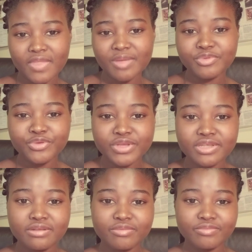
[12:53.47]
I'm doing
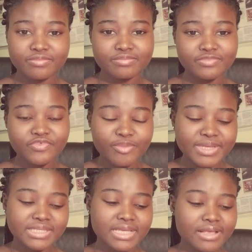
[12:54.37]
it for
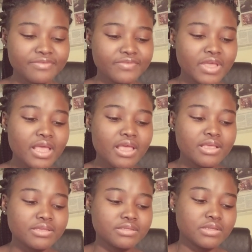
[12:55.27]
myself.
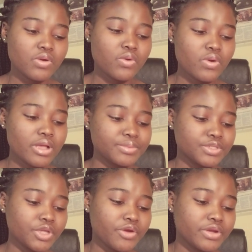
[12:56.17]
So I'm
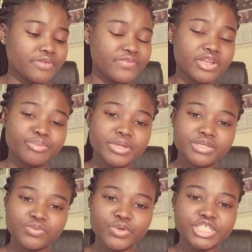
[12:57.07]
sorry if
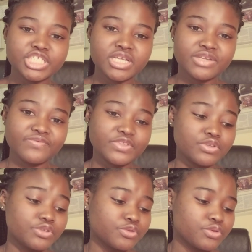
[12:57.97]
anybody's watching and the
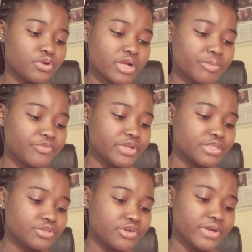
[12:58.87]
video is too long. I'm really
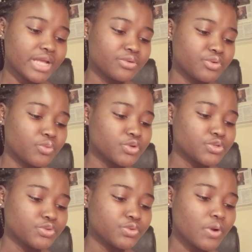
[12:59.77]
sorry. I don't know what
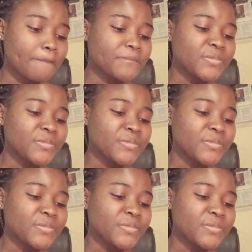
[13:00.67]
to do.